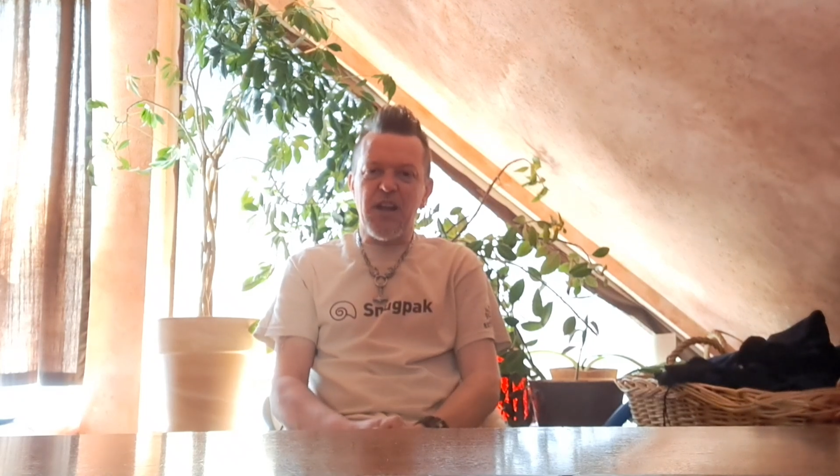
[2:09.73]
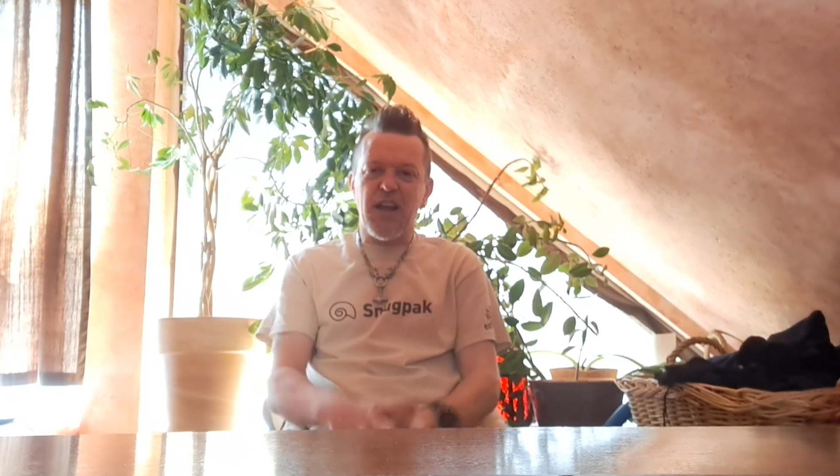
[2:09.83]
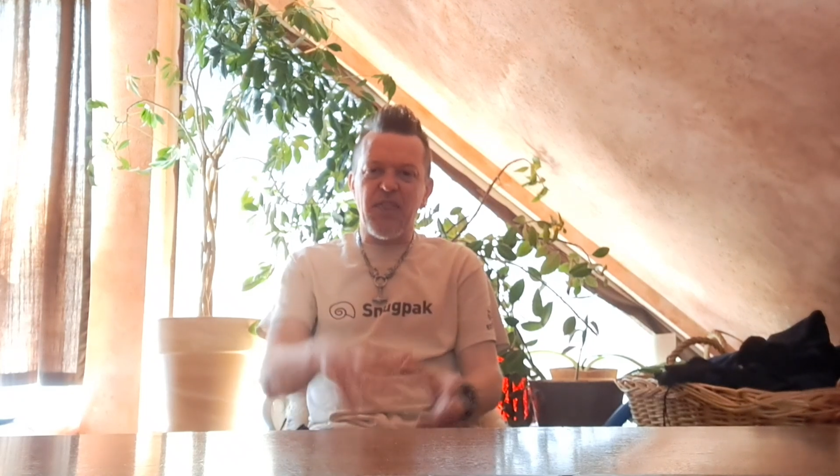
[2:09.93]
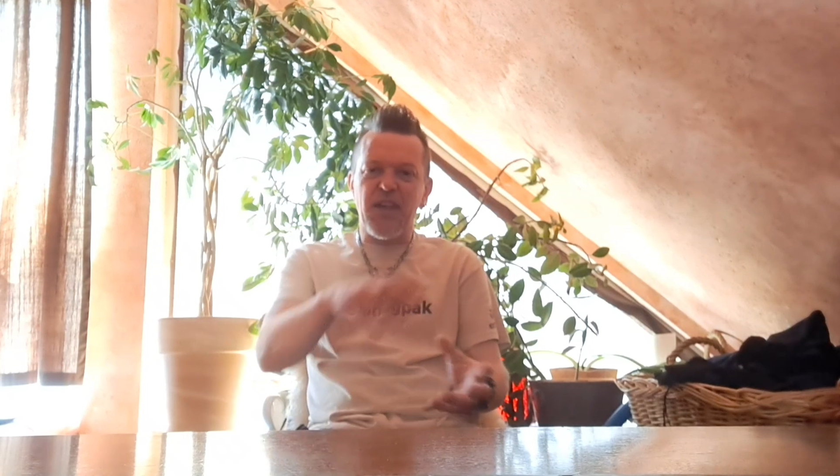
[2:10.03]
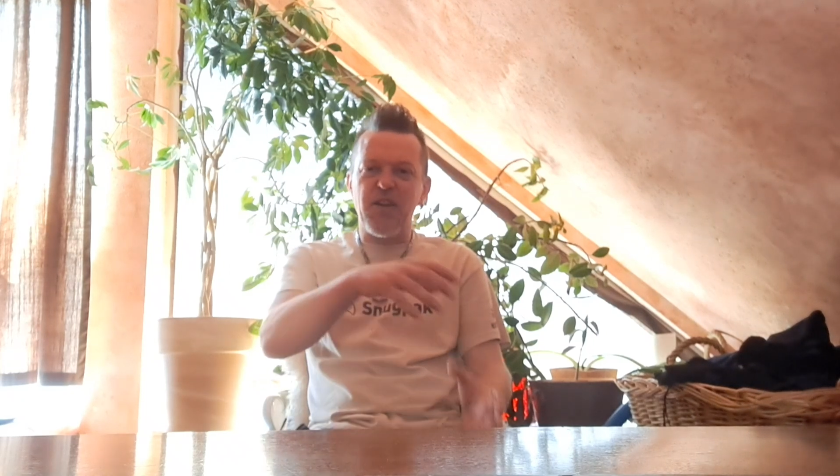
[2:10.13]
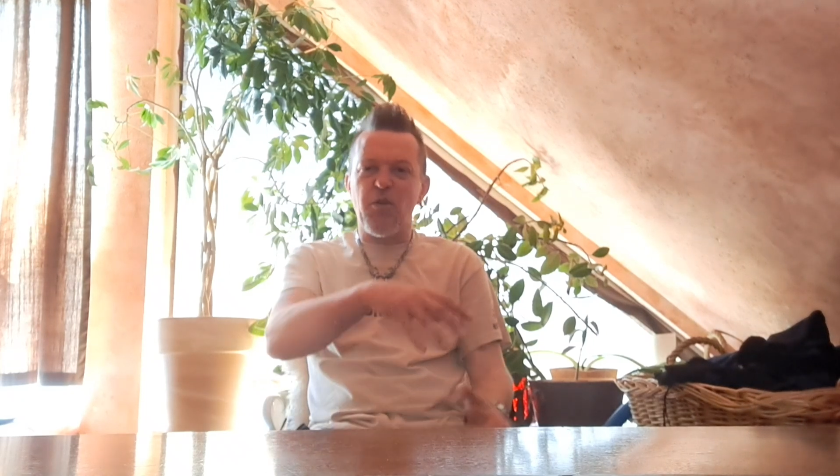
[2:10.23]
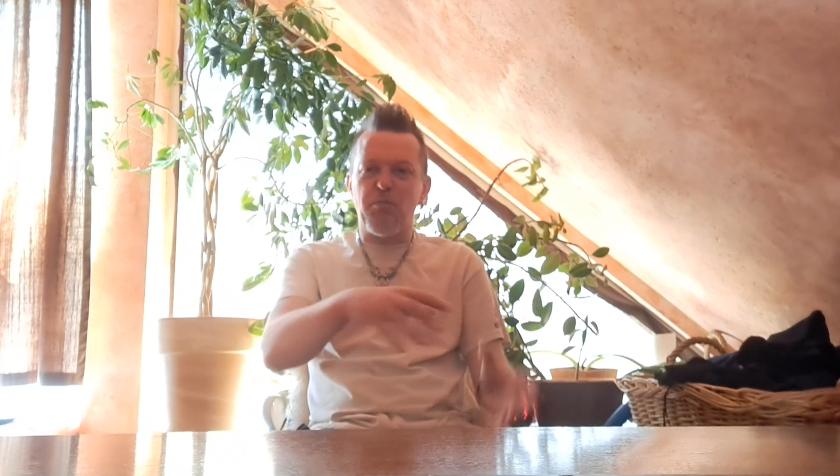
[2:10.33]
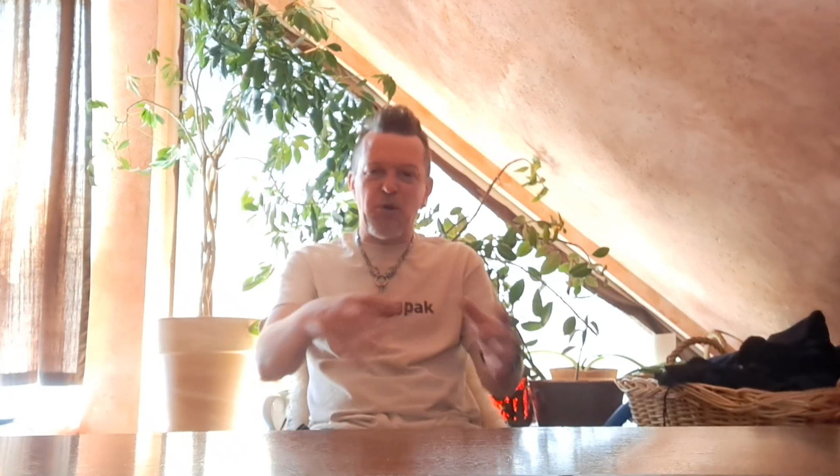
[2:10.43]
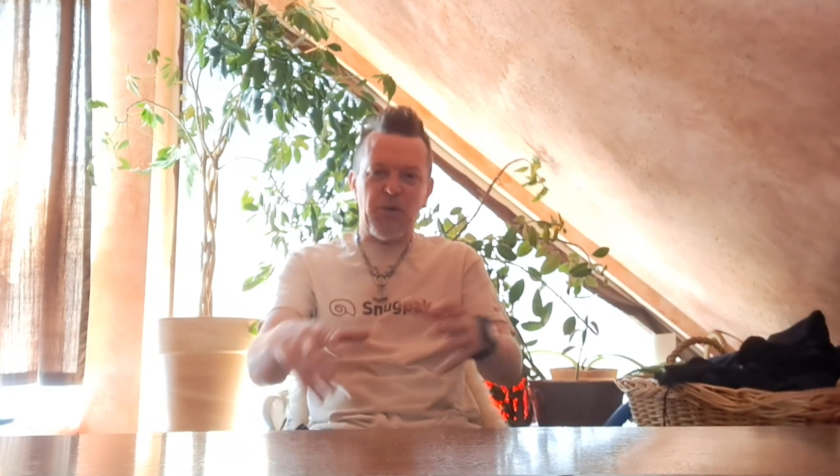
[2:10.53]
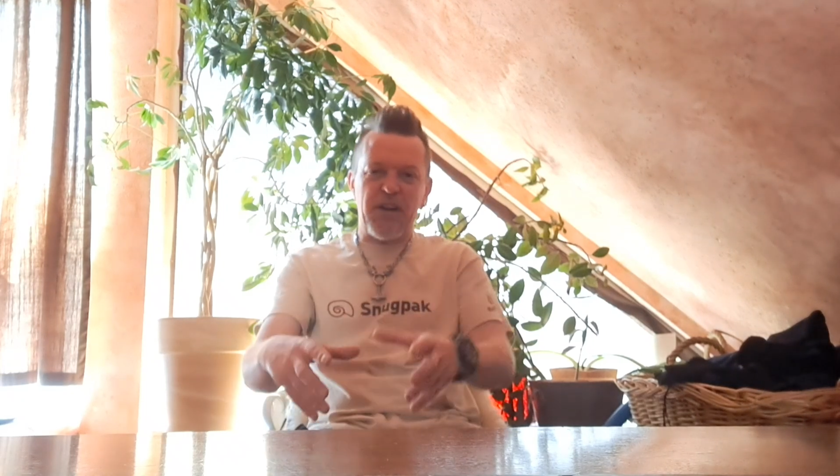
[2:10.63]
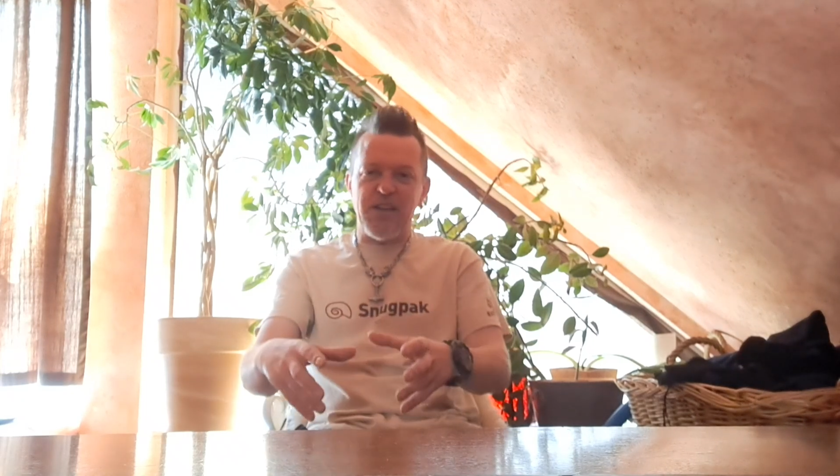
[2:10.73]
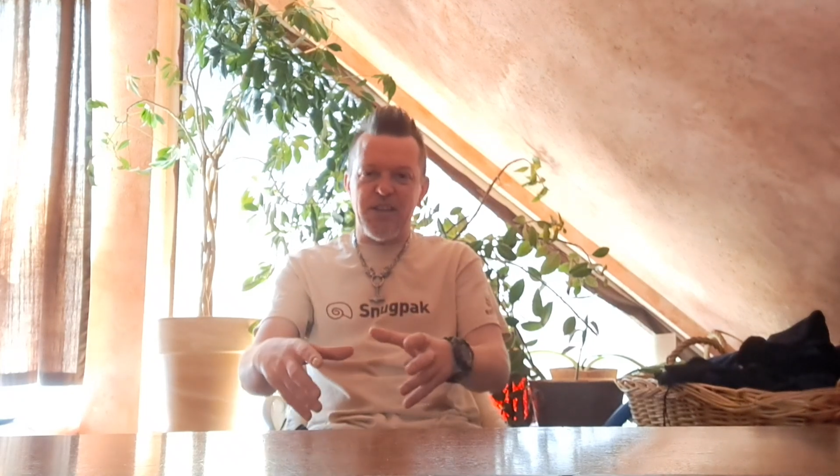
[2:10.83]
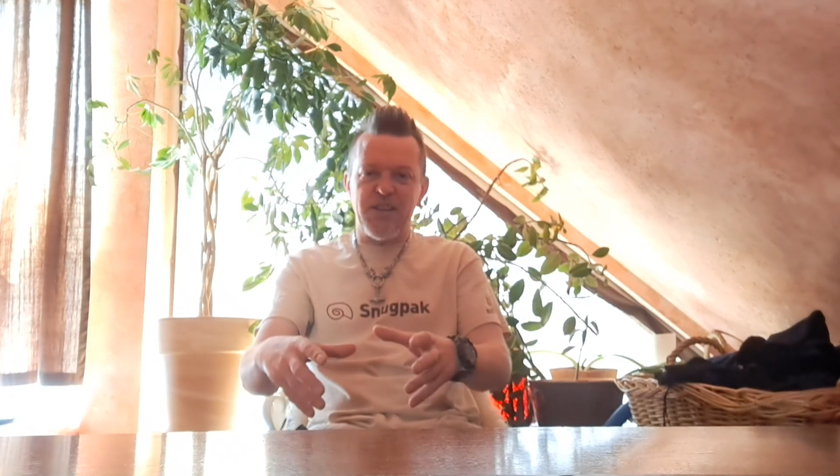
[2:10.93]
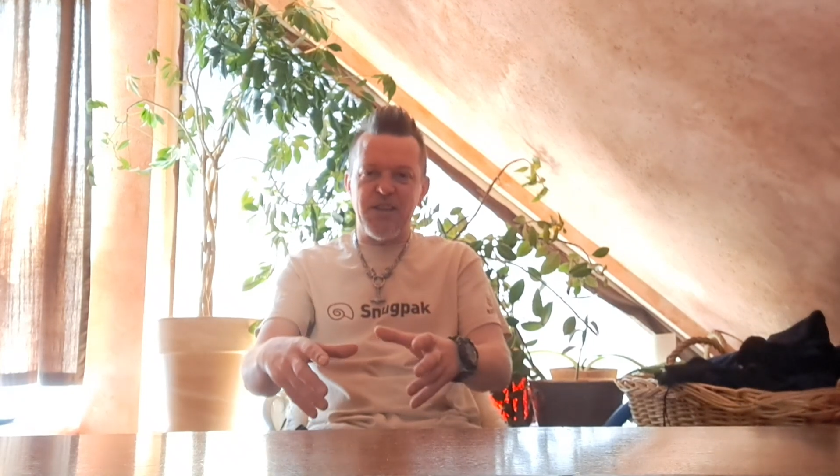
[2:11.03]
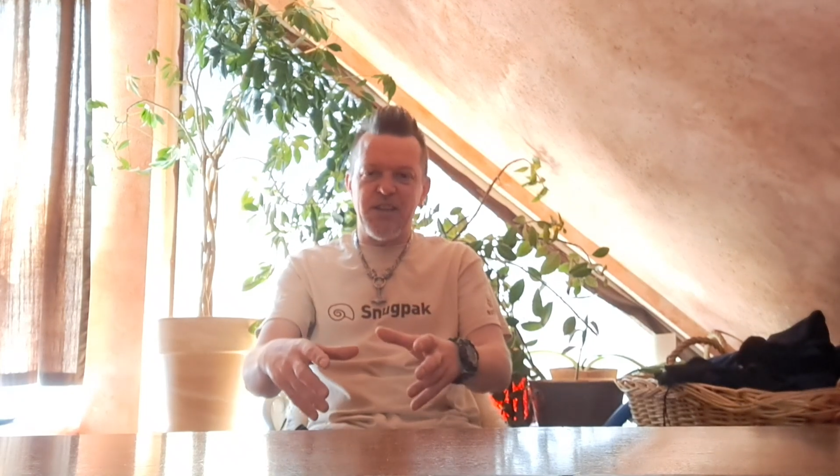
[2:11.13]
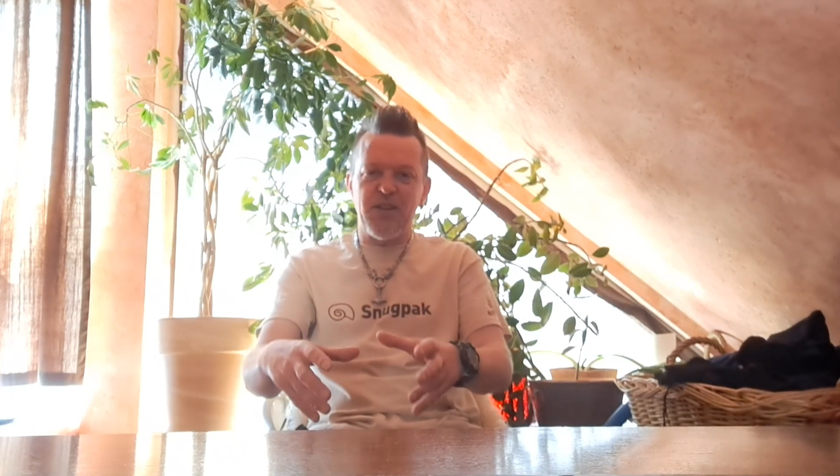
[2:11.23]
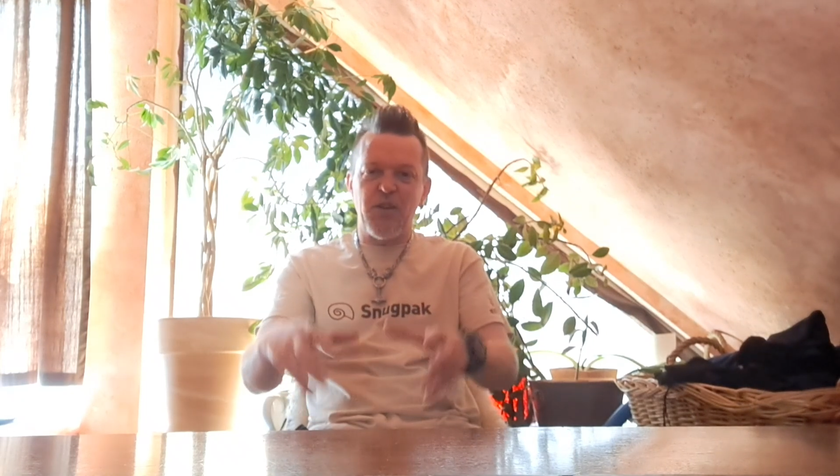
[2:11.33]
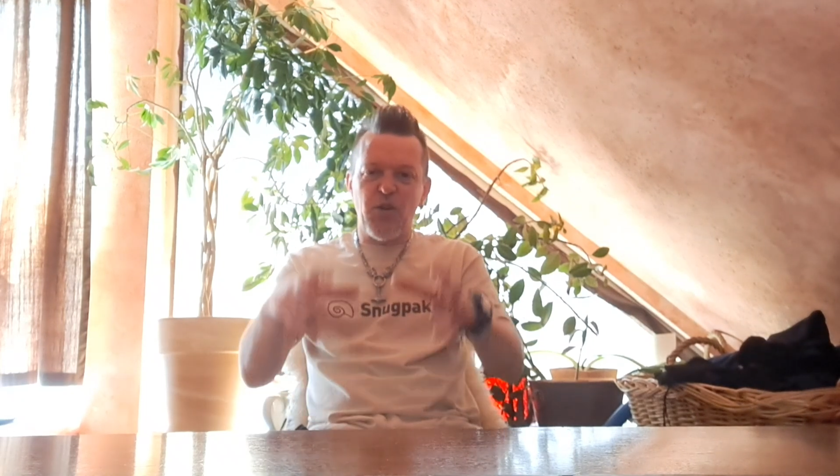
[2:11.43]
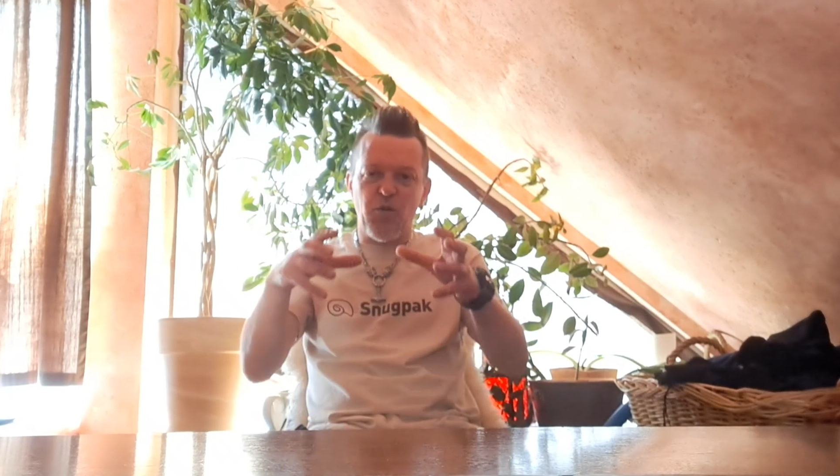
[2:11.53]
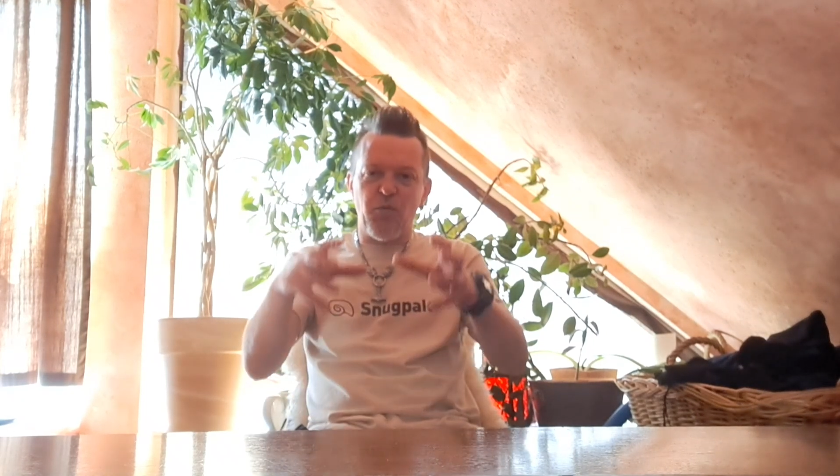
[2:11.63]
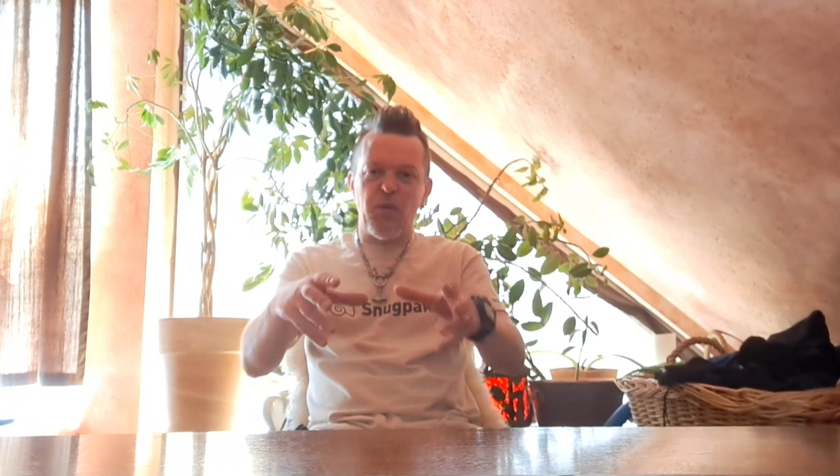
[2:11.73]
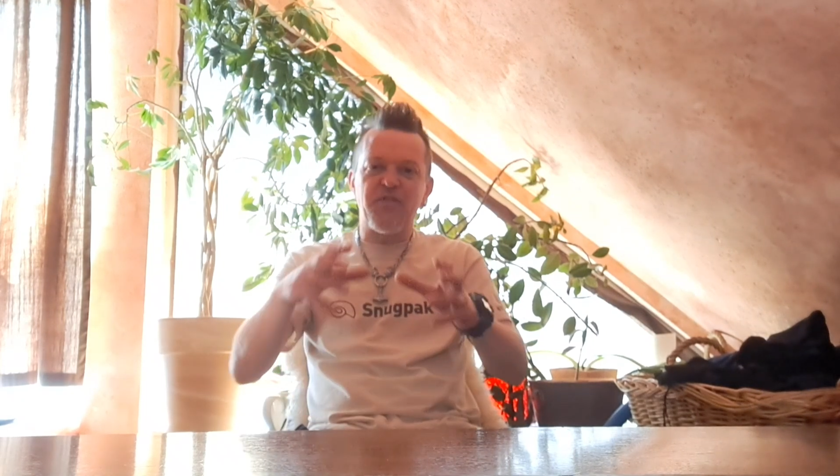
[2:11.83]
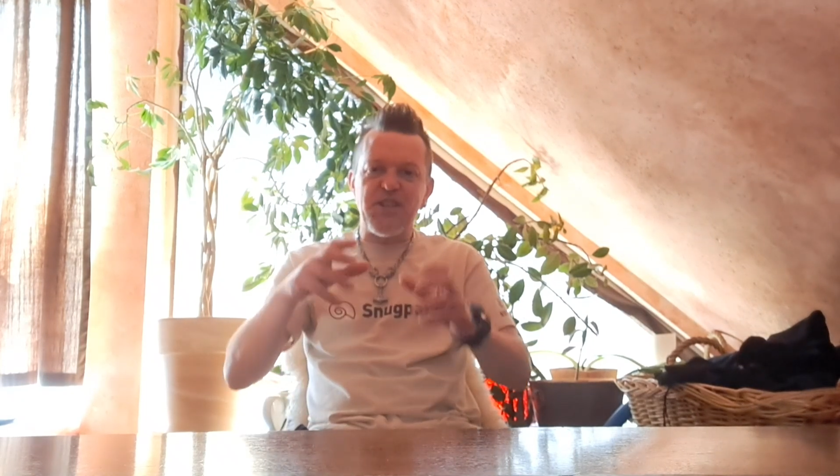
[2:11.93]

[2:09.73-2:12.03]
And they operate with